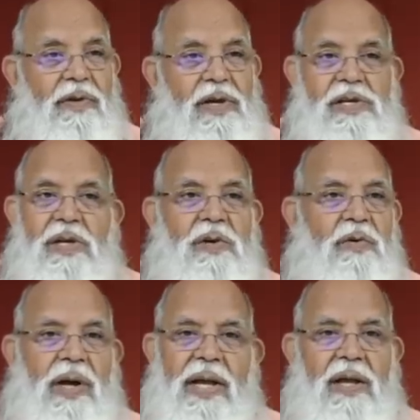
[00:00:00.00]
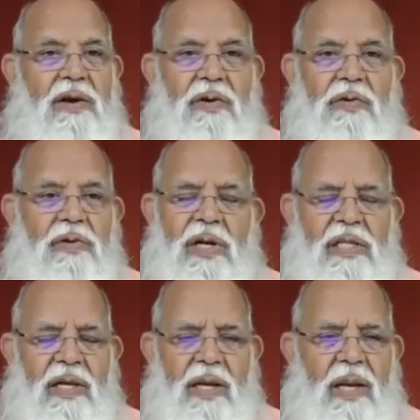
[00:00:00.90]
He said, No, I cannot go.
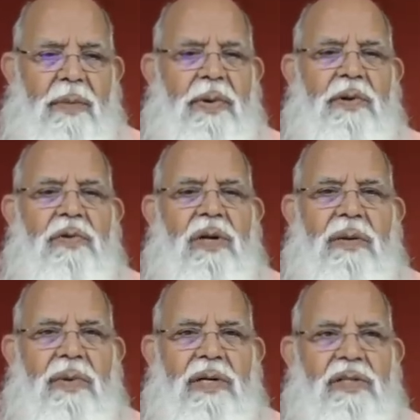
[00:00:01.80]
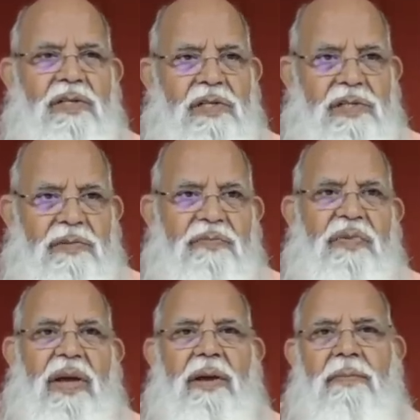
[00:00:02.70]
Nothing can happen to Rama. This is some
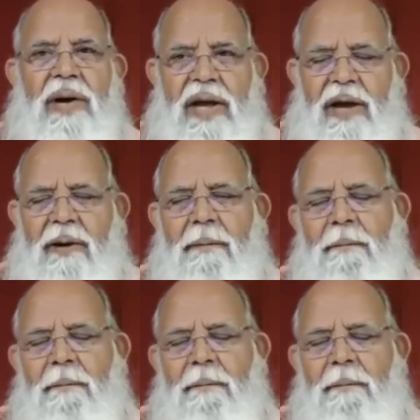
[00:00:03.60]
fake Maya.